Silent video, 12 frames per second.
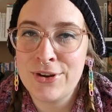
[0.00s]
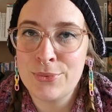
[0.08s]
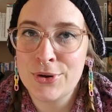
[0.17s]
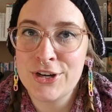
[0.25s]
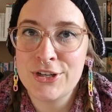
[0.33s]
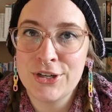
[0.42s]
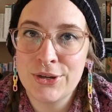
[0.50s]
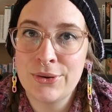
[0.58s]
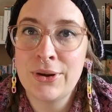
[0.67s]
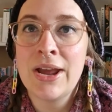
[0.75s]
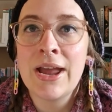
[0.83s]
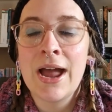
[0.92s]
you want to do.
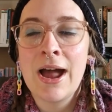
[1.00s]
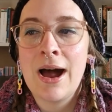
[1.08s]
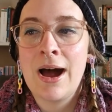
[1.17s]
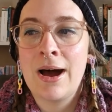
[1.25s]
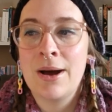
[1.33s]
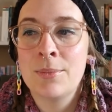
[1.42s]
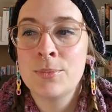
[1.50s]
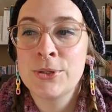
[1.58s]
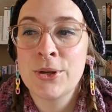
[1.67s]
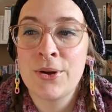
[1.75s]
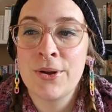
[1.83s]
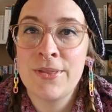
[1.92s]

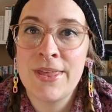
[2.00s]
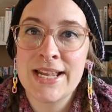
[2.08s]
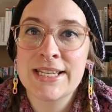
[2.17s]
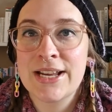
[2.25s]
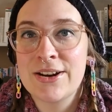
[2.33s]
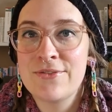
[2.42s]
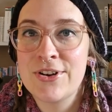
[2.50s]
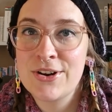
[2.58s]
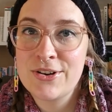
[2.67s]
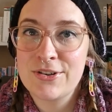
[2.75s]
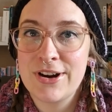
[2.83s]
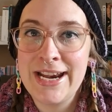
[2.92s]
So that's kind of a
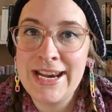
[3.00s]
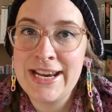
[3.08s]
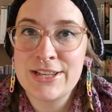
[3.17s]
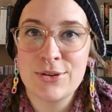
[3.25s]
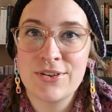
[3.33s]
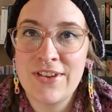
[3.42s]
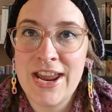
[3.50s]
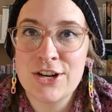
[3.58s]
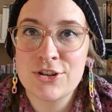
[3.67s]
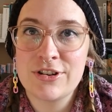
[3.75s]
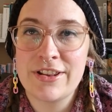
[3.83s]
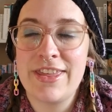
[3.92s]
great sort of
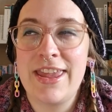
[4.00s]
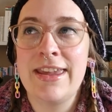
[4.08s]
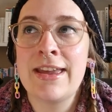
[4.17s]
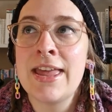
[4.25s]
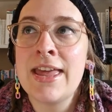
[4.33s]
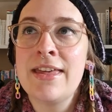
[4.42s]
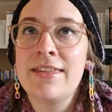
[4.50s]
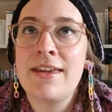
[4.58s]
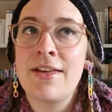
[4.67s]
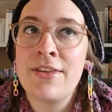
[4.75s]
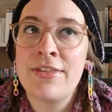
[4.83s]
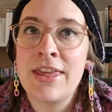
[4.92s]
extra thing. The
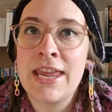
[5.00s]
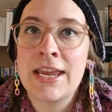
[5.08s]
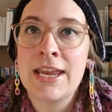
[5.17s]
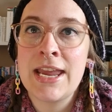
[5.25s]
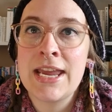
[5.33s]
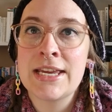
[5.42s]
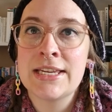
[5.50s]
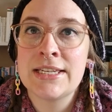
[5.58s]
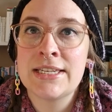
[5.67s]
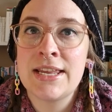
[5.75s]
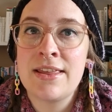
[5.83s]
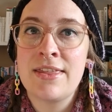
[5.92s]
other thing
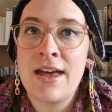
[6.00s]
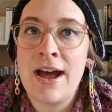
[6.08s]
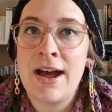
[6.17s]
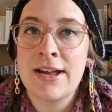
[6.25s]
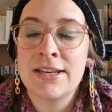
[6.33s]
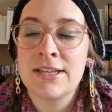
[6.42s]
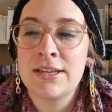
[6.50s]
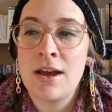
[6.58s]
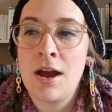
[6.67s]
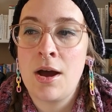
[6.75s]
is that